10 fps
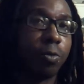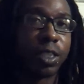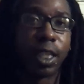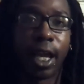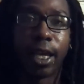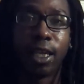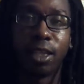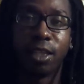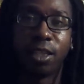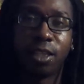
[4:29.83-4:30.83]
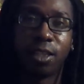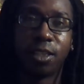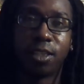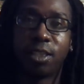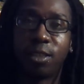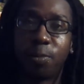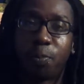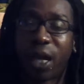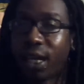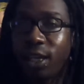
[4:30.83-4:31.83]
was like
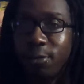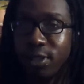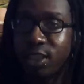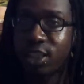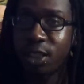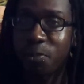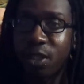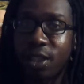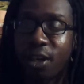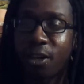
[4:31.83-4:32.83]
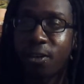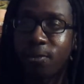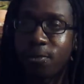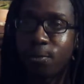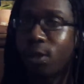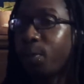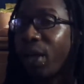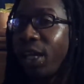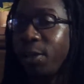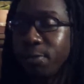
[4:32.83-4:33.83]
paint was chipping off, or
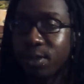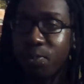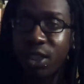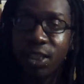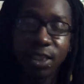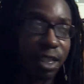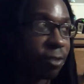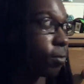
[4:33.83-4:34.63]
paint was missing